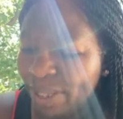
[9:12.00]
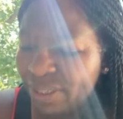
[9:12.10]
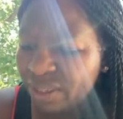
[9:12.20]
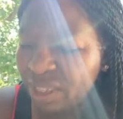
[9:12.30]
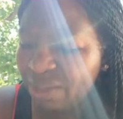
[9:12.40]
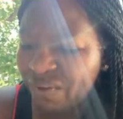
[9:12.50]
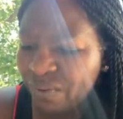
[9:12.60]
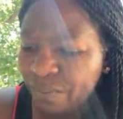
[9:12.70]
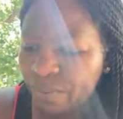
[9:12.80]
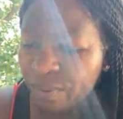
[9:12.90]
Plans to give
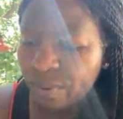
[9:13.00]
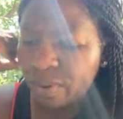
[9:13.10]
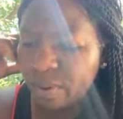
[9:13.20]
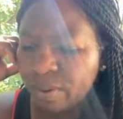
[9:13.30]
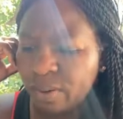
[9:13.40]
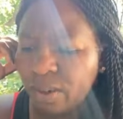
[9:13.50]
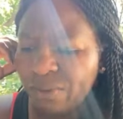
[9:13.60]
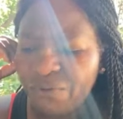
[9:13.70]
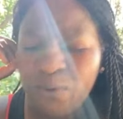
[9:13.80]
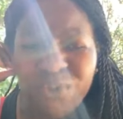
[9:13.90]
you
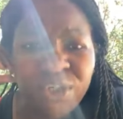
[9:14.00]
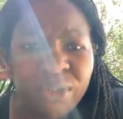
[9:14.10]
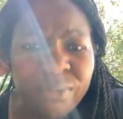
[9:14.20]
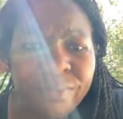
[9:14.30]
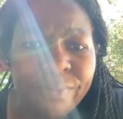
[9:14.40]
future.